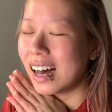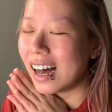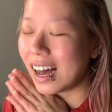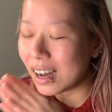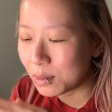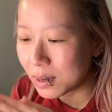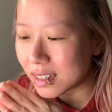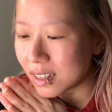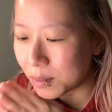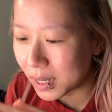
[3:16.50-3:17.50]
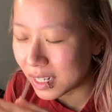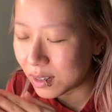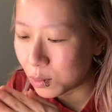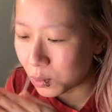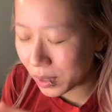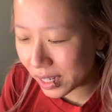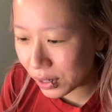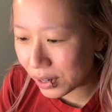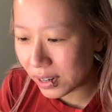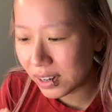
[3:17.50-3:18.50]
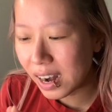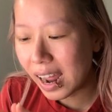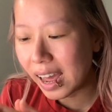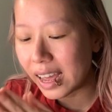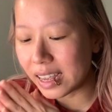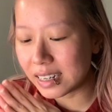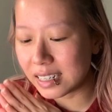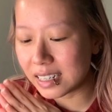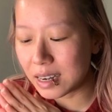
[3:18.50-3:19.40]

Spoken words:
I was a bit weaker, and